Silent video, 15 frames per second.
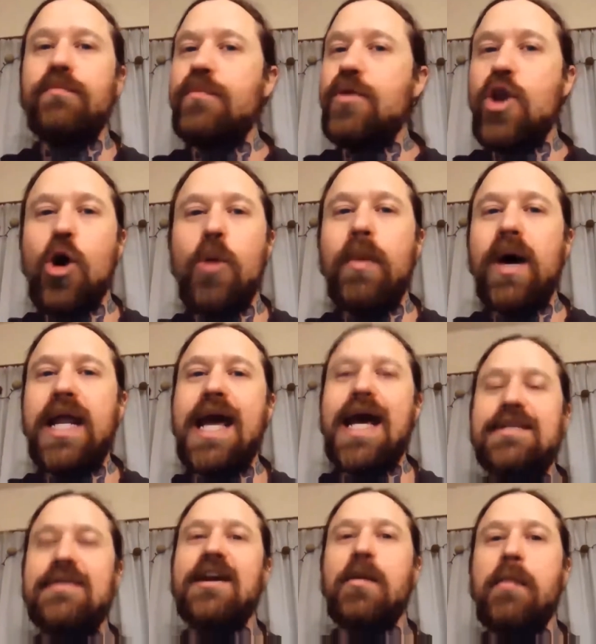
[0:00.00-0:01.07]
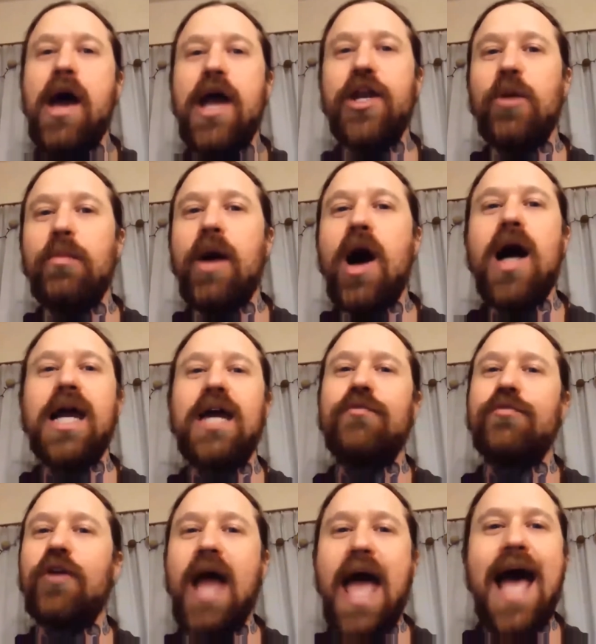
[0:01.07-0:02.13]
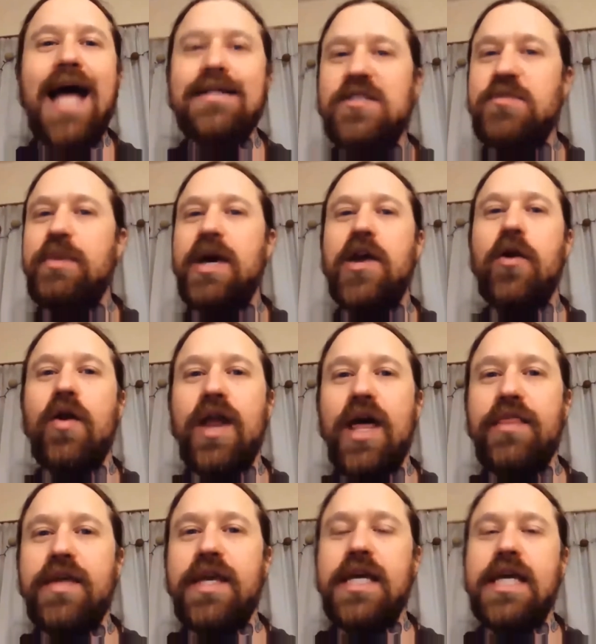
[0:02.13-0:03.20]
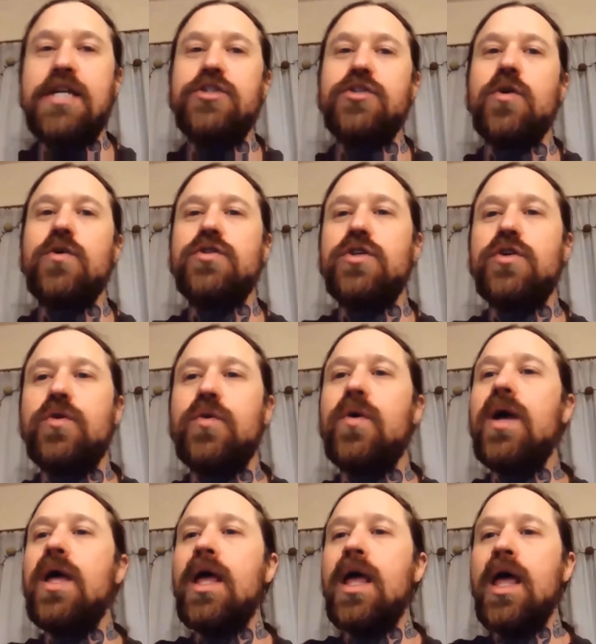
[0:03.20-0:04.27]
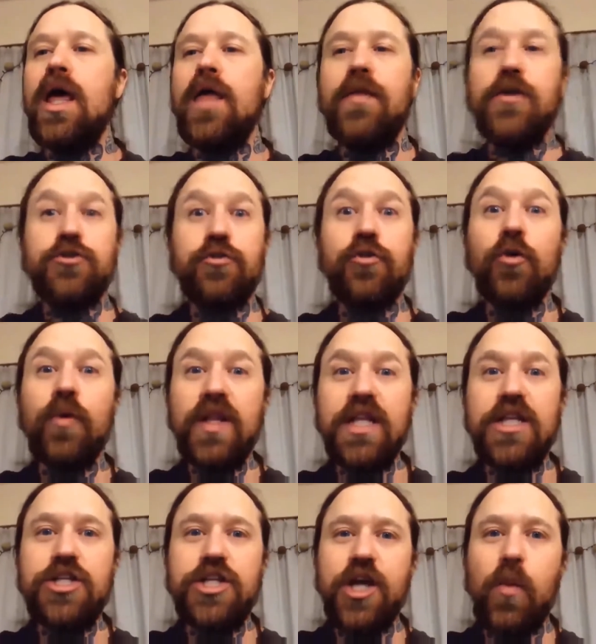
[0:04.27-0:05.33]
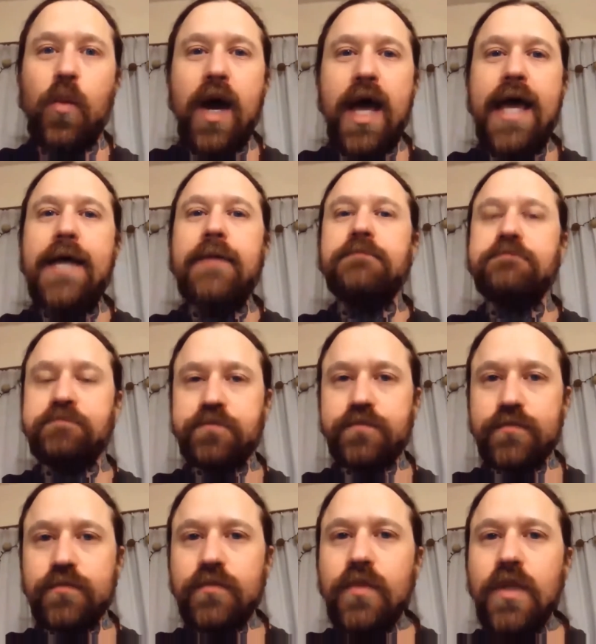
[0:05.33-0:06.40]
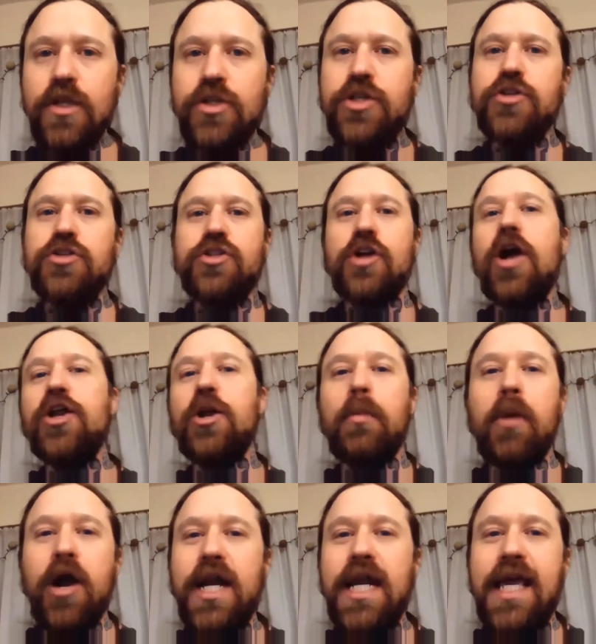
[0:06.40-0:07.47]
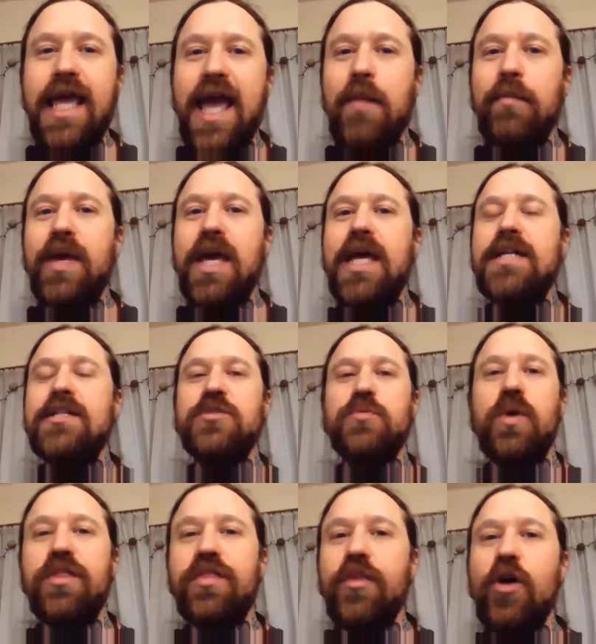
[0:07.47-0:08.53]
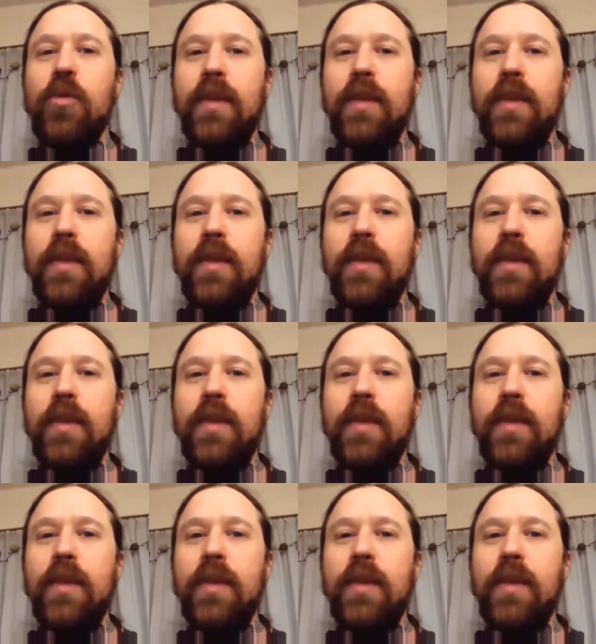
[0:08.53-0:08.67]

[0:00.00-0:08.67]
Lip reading: No money has to come out of your pocket for ad spend or nothing. He shows you the true and legit way to start your marketing campaigns with no